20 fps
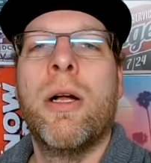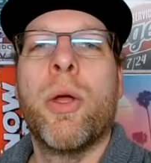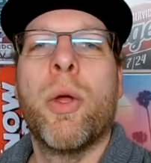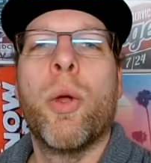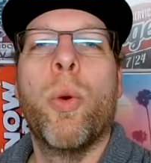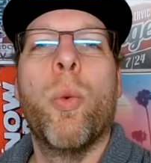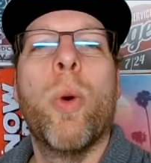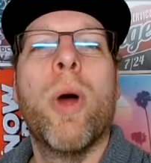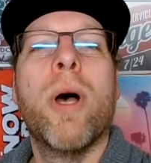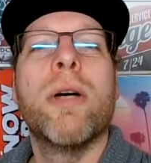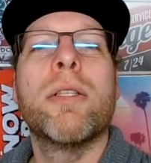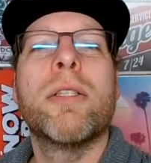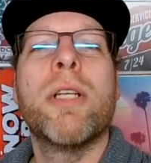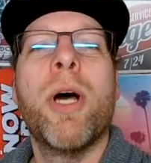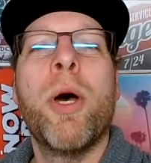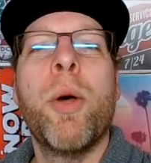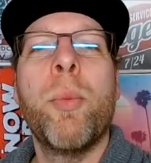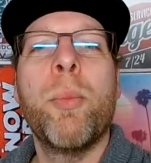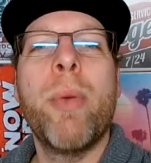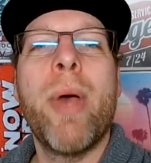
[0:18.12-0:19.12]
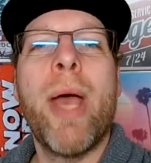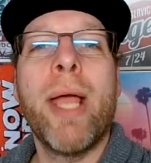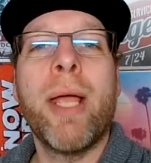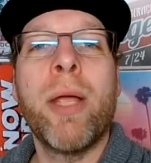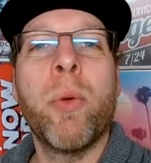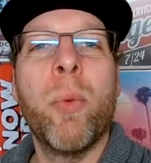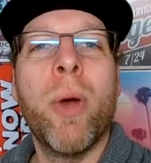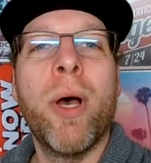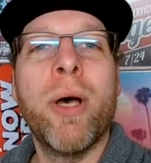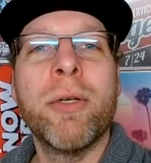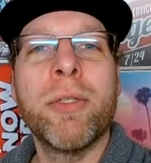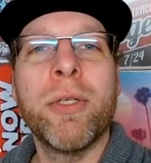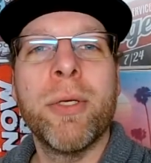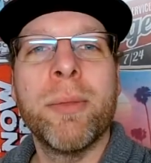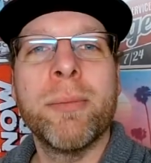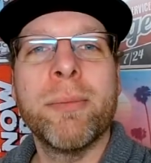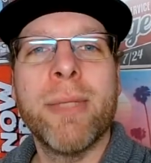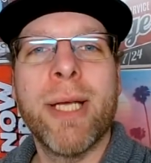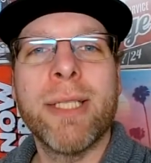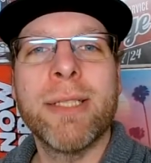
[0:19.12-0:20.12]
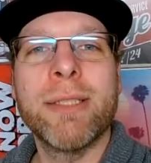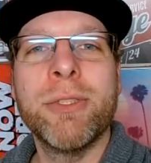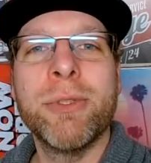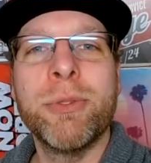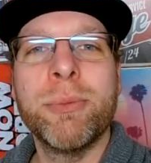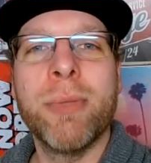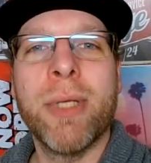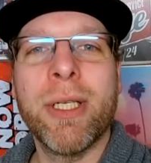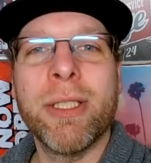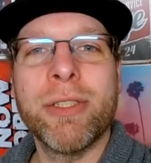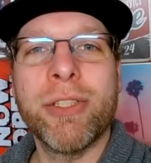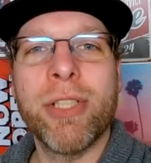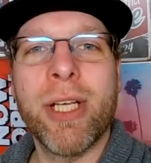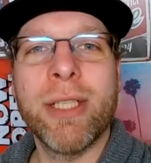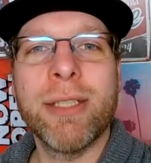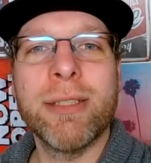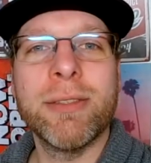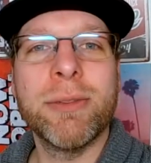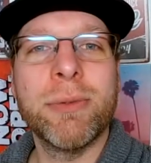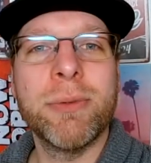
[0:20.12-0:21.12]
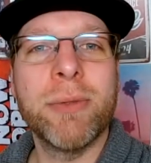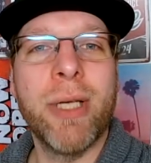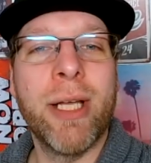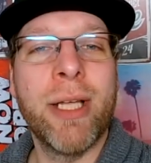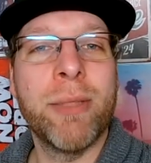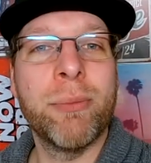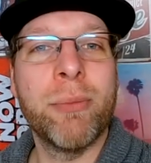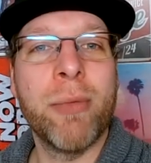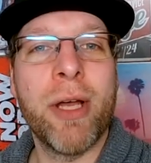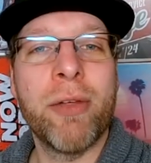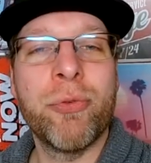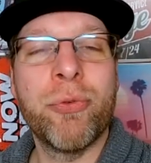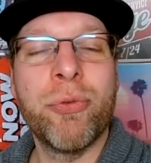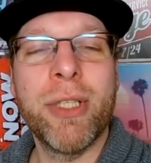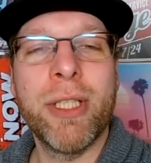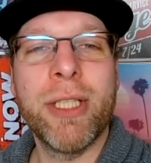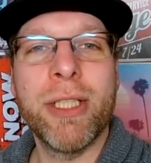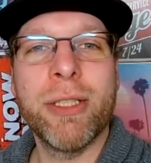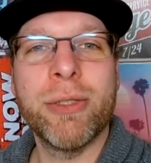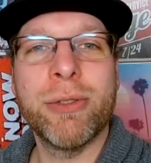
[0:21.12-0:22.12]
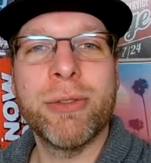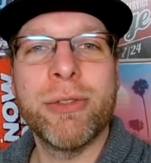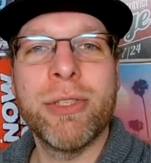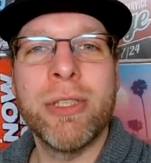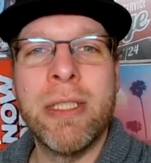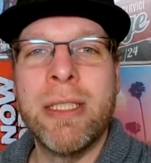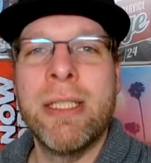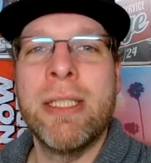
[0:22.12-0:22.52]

Welcome back to my channel and my videos.